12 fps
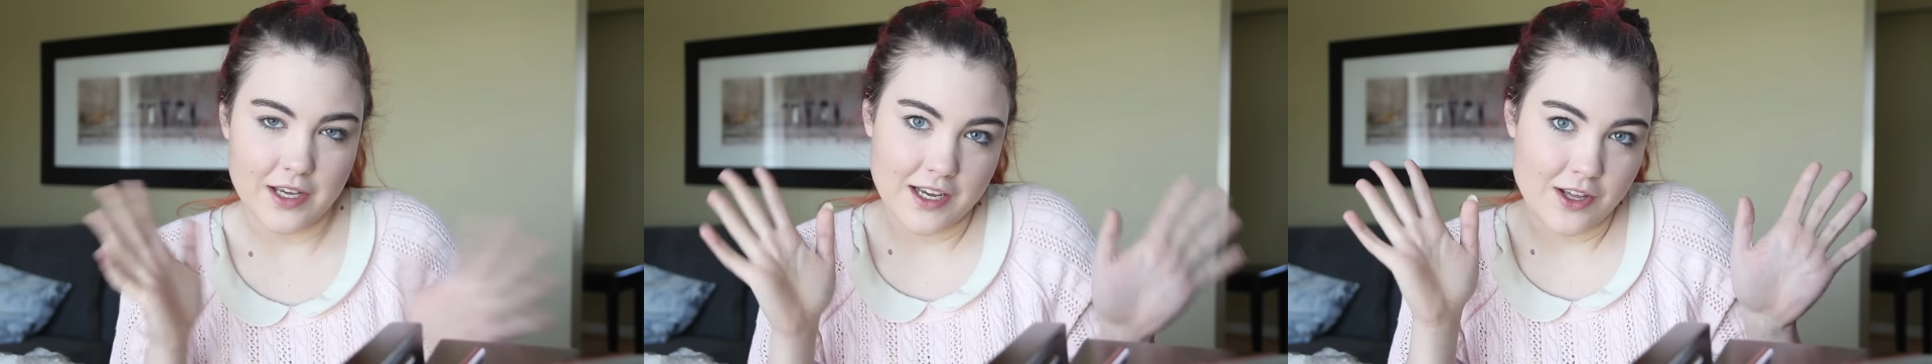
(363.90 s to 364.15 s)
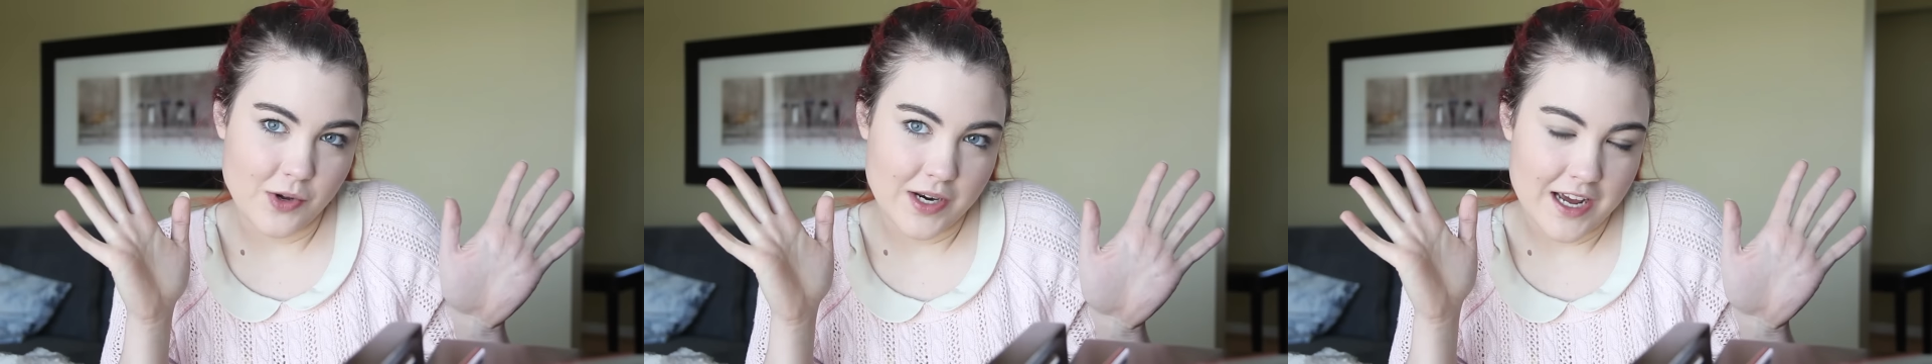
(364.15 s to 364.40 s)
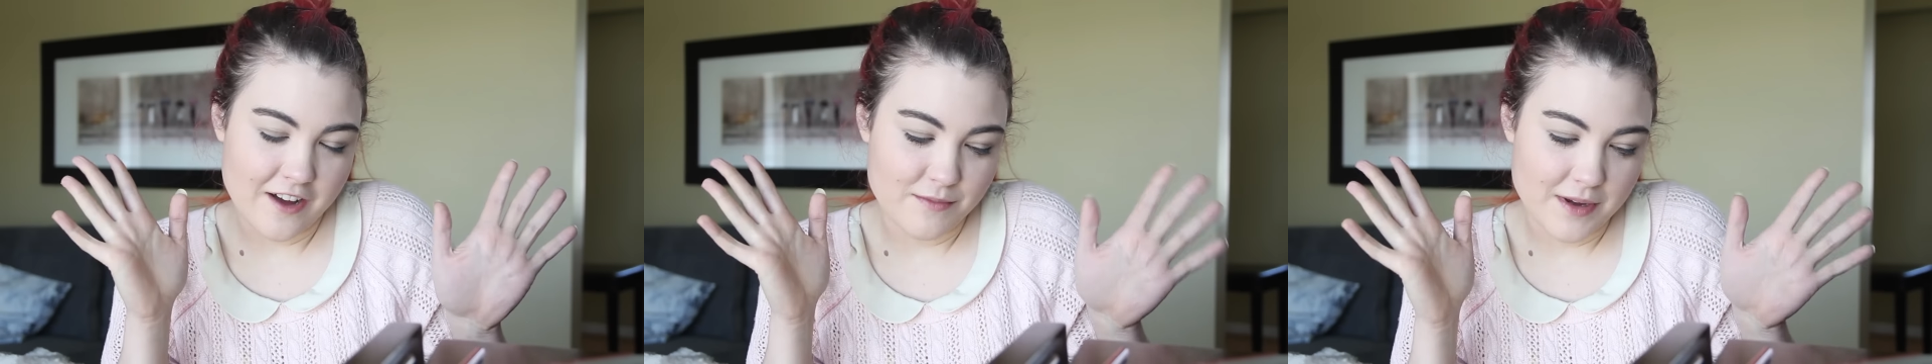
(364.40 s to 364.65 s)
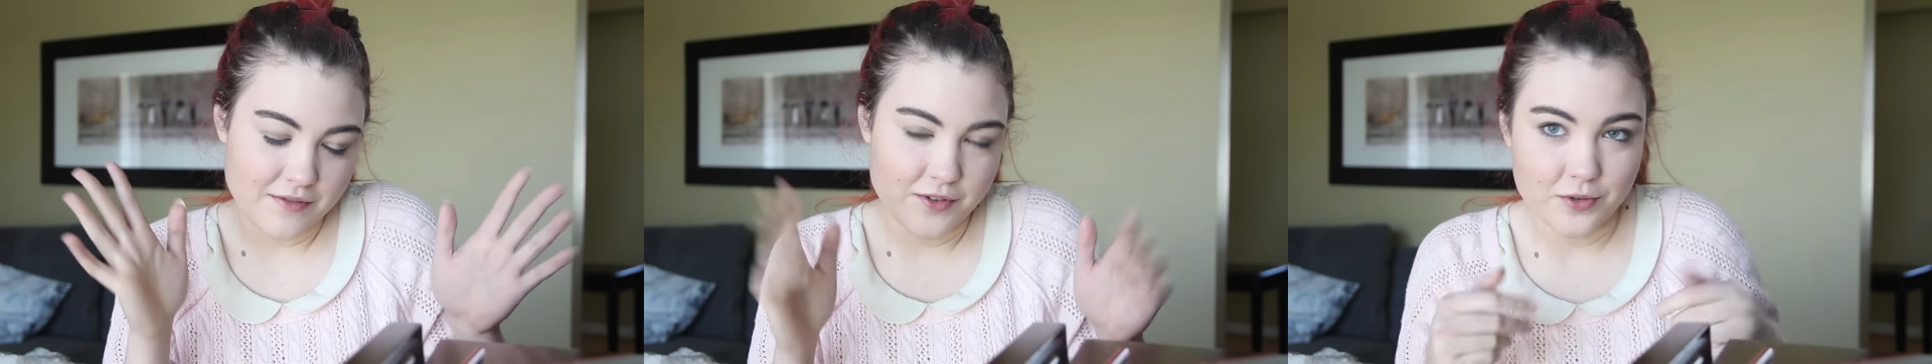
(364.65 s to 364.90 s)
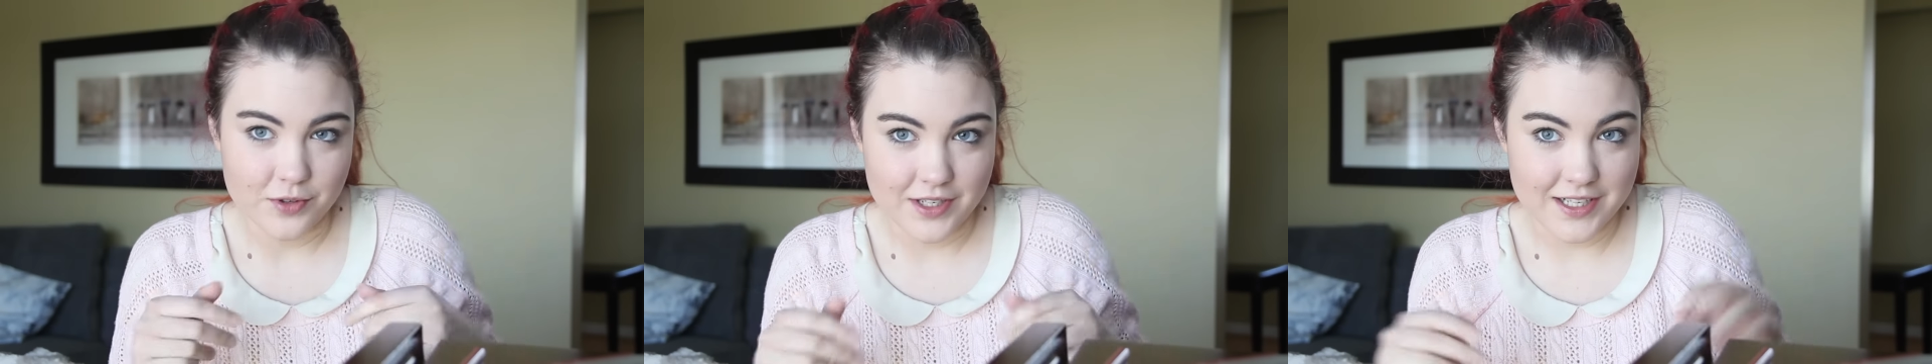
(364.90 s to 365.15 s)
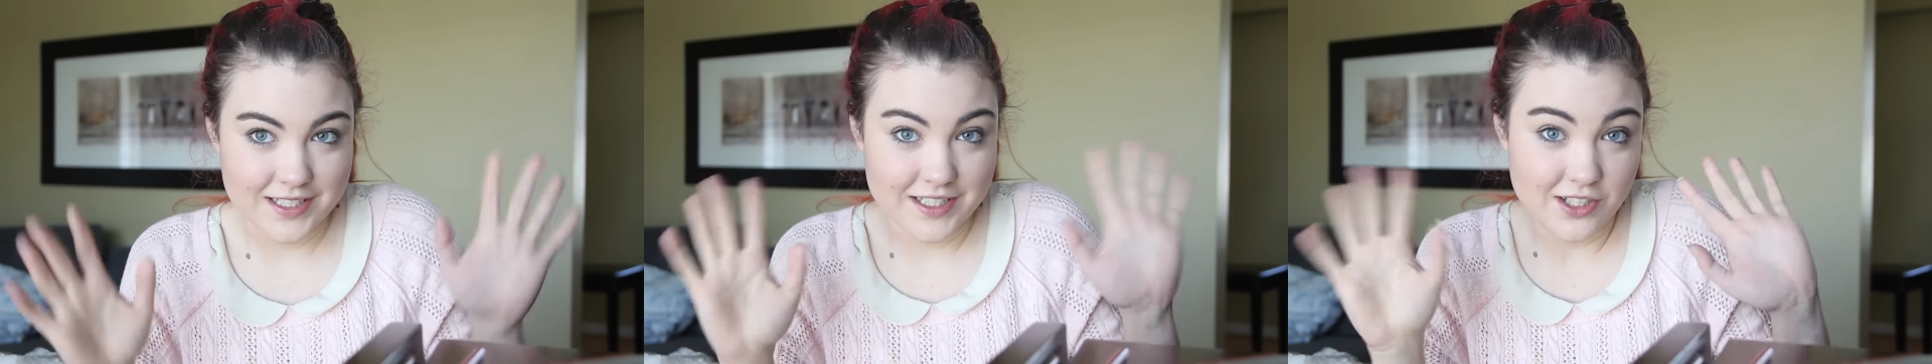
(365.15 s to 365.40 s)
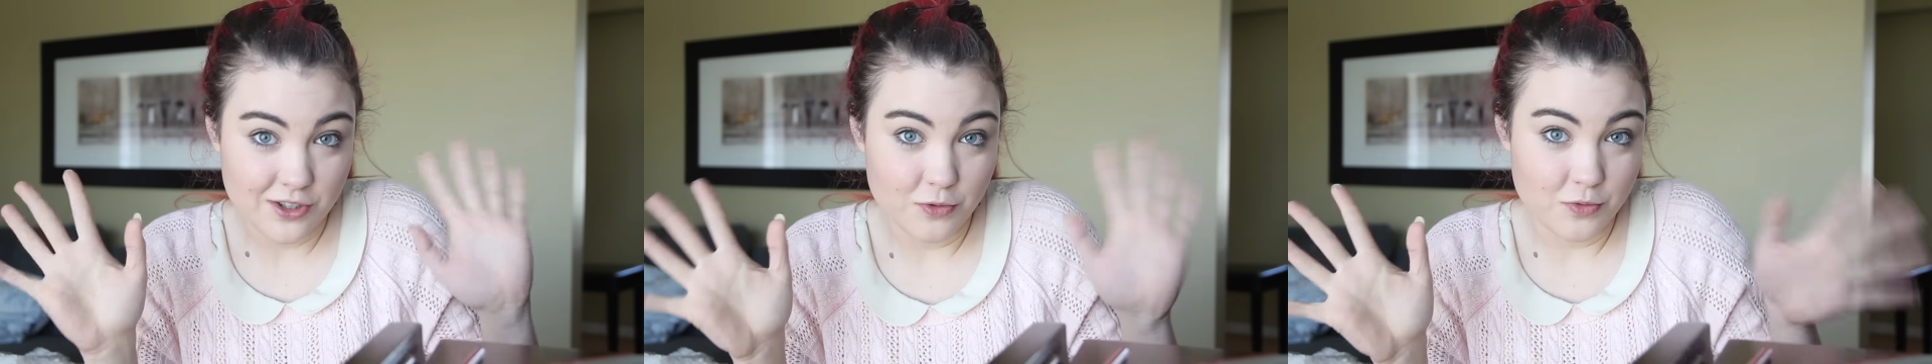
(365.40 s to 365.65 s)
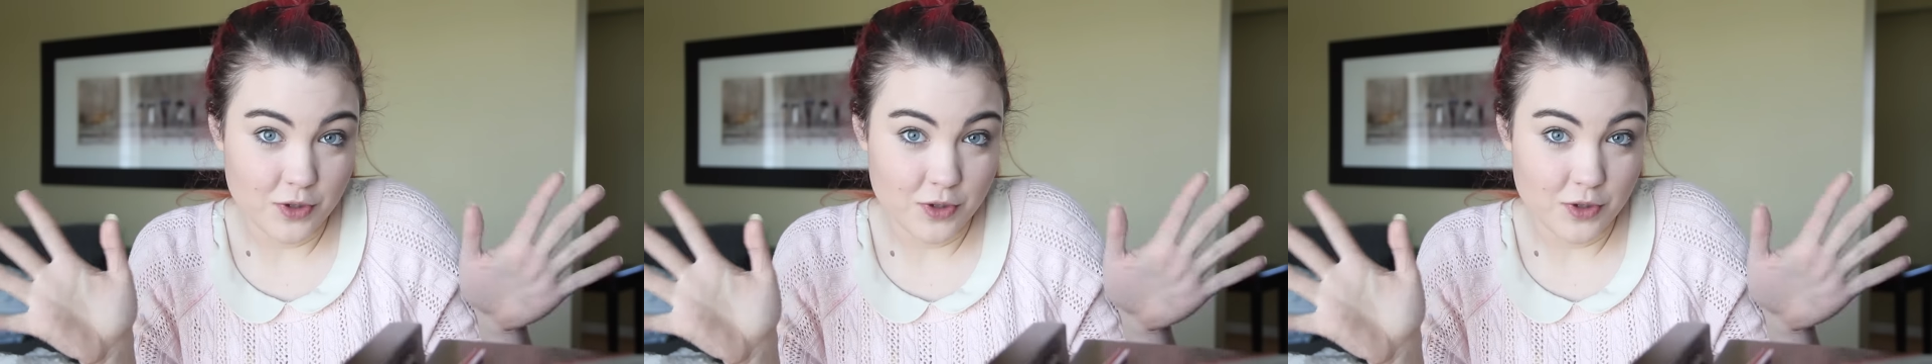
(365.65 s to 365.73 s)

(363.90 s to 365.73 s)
"Okay, you can have my food," because you